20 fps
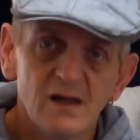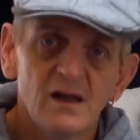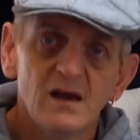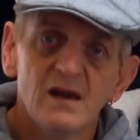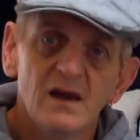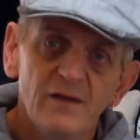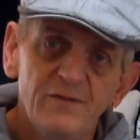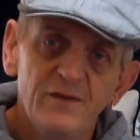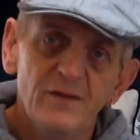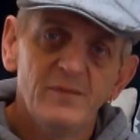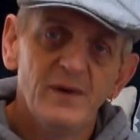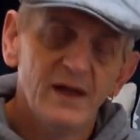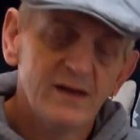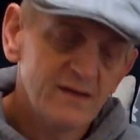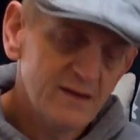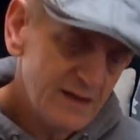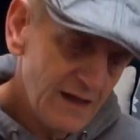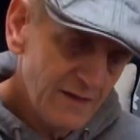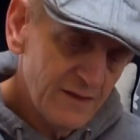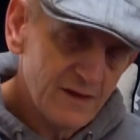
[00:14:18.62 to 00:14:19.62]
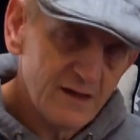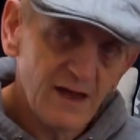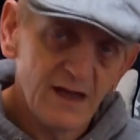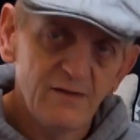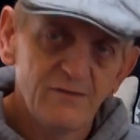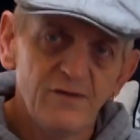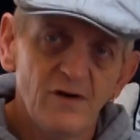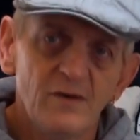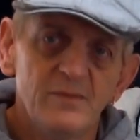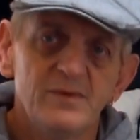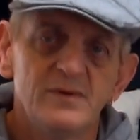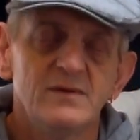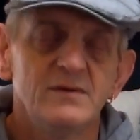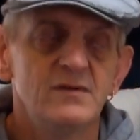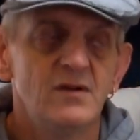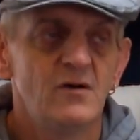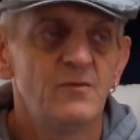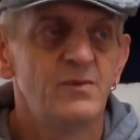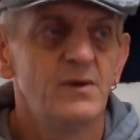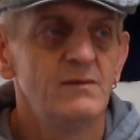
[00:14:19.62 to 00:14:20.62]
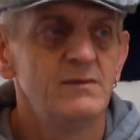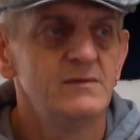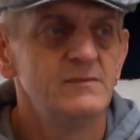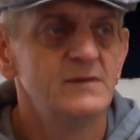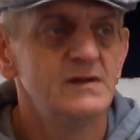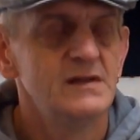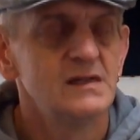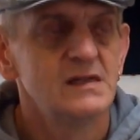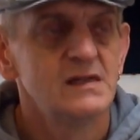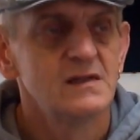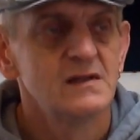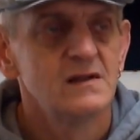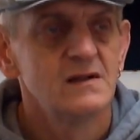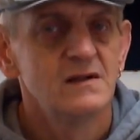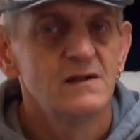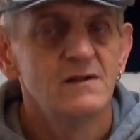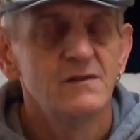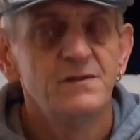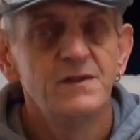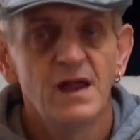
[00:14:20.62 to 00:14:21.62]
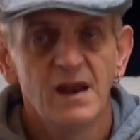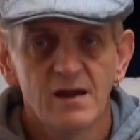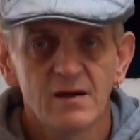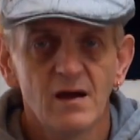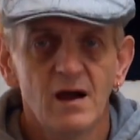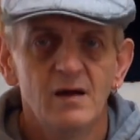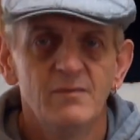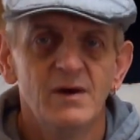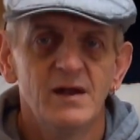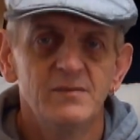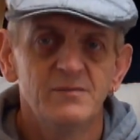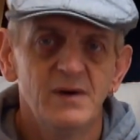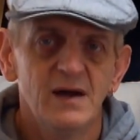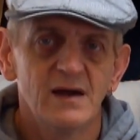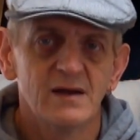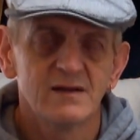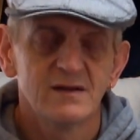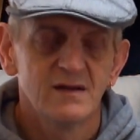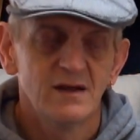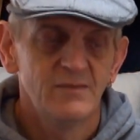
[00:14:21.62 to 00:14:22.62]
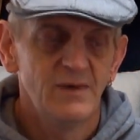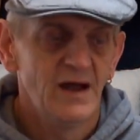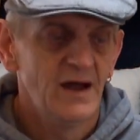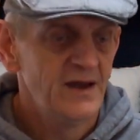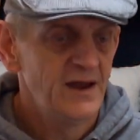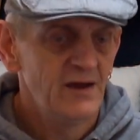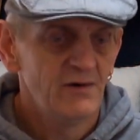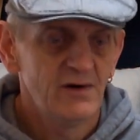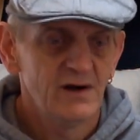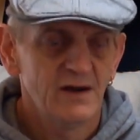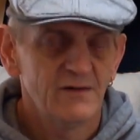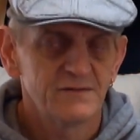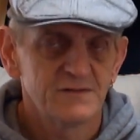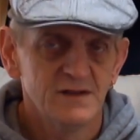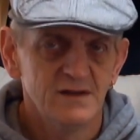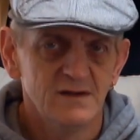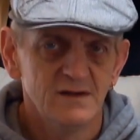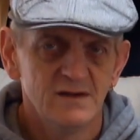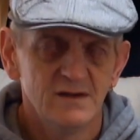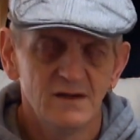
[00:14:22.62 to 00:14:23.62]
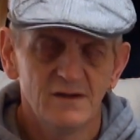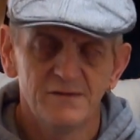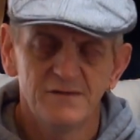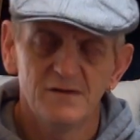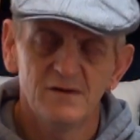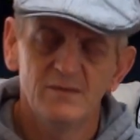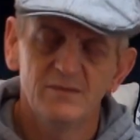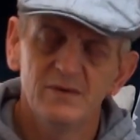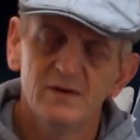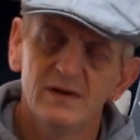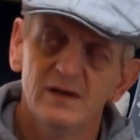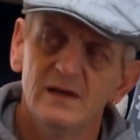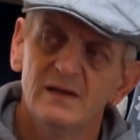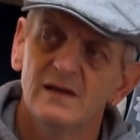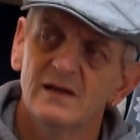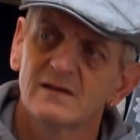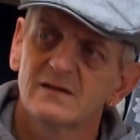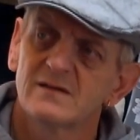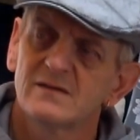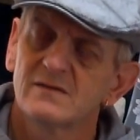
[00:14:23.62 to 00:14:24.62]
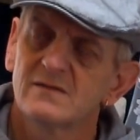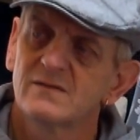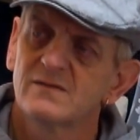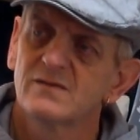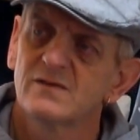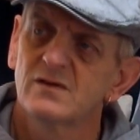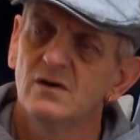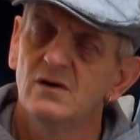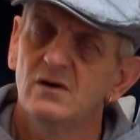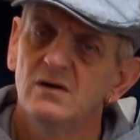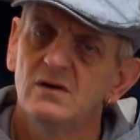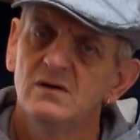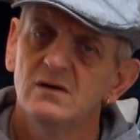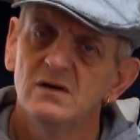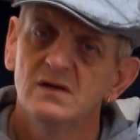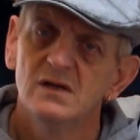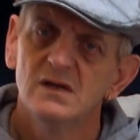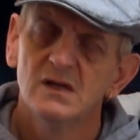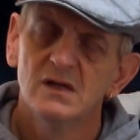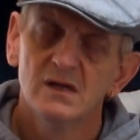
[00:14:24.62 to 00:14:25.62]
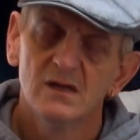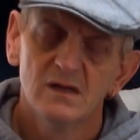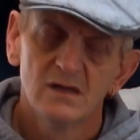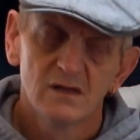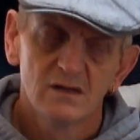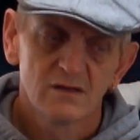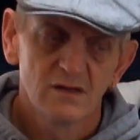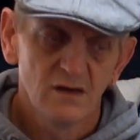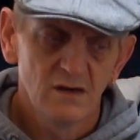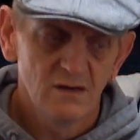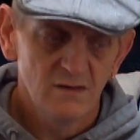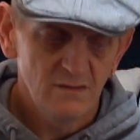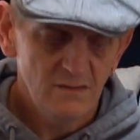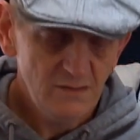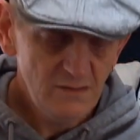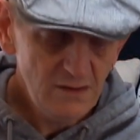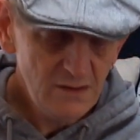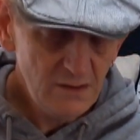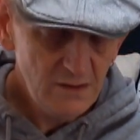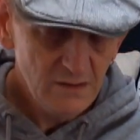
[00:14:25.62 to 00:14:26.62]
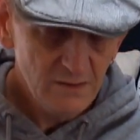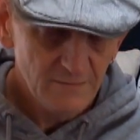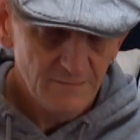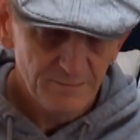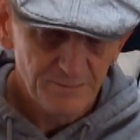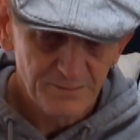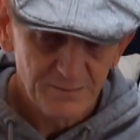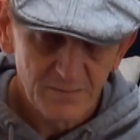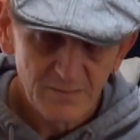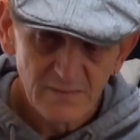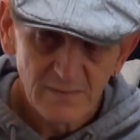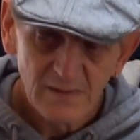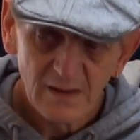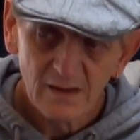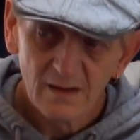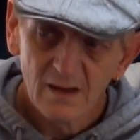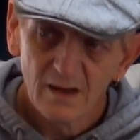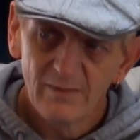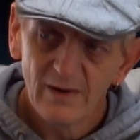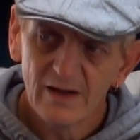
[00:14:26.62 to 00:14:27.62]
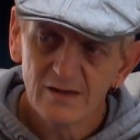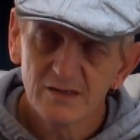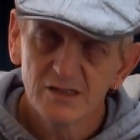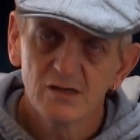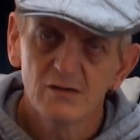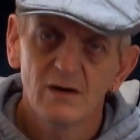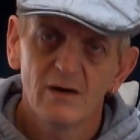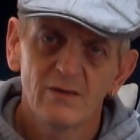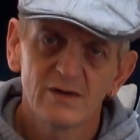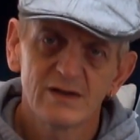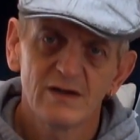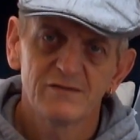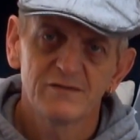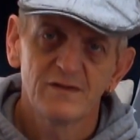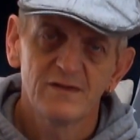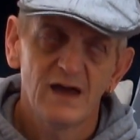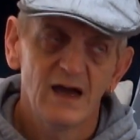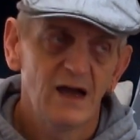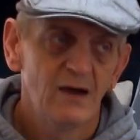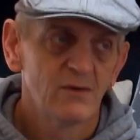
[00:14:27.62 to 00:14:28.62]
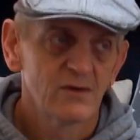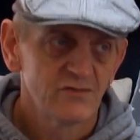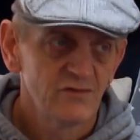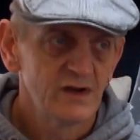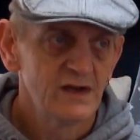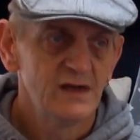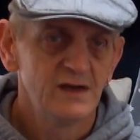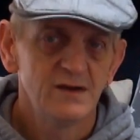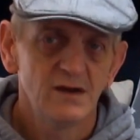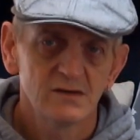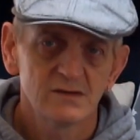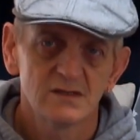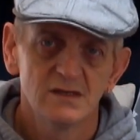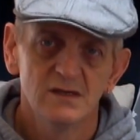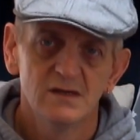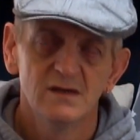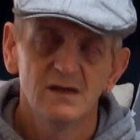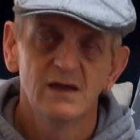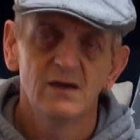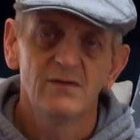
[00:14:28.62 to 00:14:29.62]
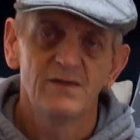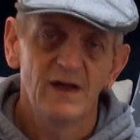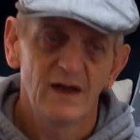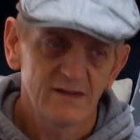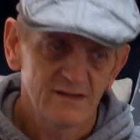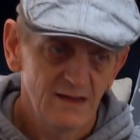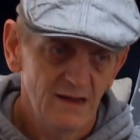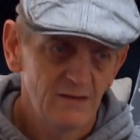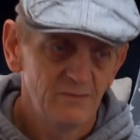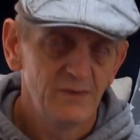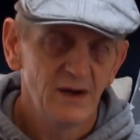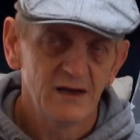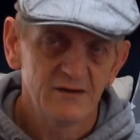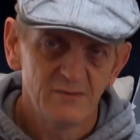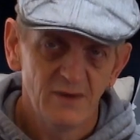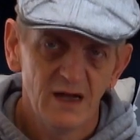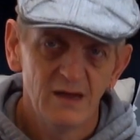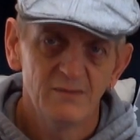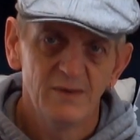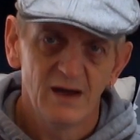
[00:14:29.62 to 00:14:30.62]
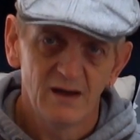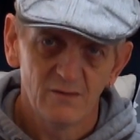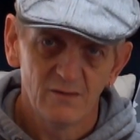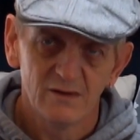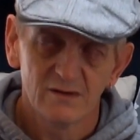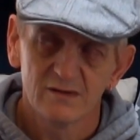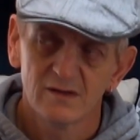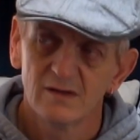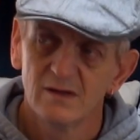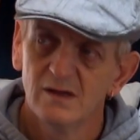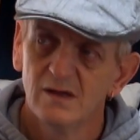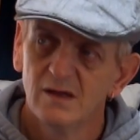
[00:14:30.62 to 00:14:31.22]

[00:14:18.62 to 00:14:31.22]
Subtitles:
lift the bed, get the key fob, no problem. Then I got a bad back, about an hour after. I thought, bloody hell, that's sore. So, about 2 hours after that, I was ringing a doctor. That's how bad my back was.